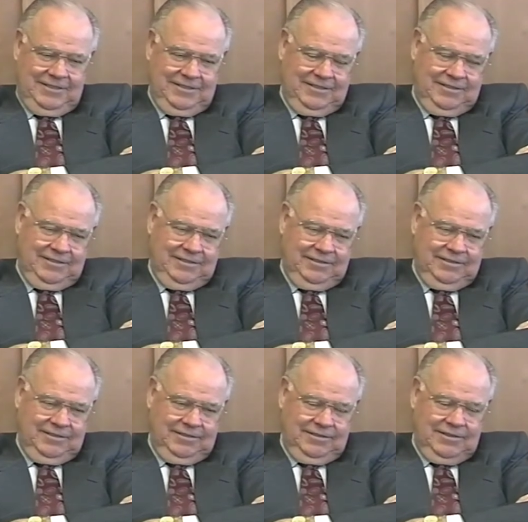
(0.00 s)
But
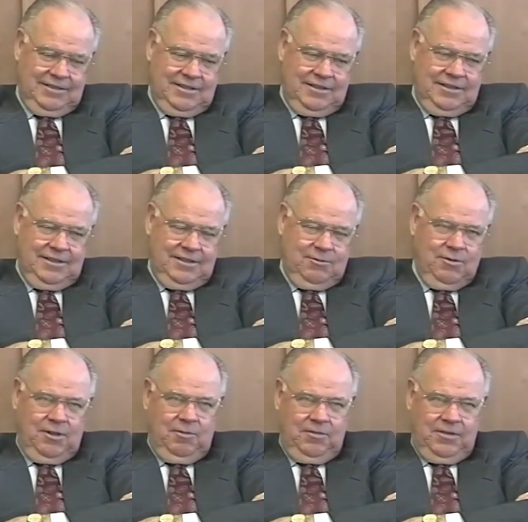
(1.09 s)

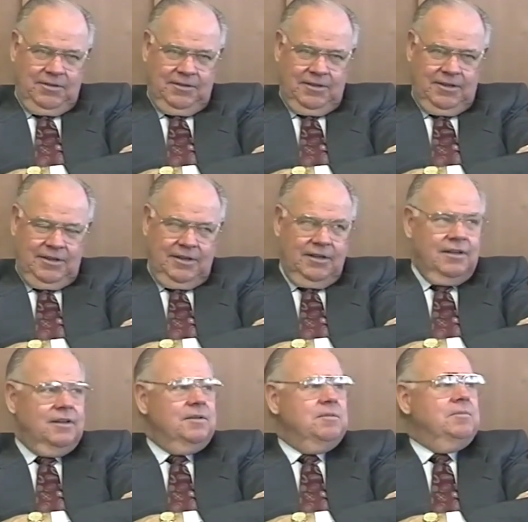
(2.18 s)
well, that's fine if you feel like you've.